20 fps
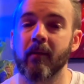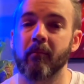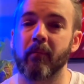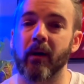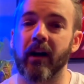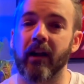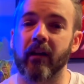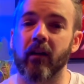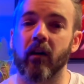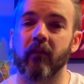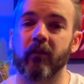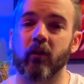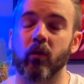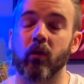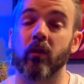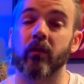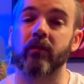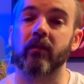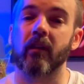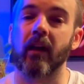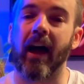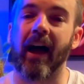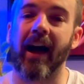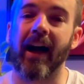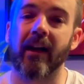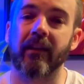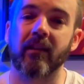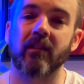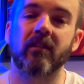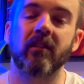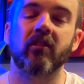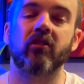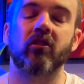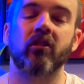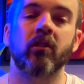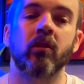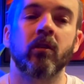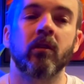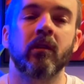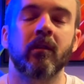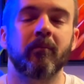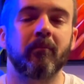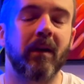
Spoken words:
but of course add additional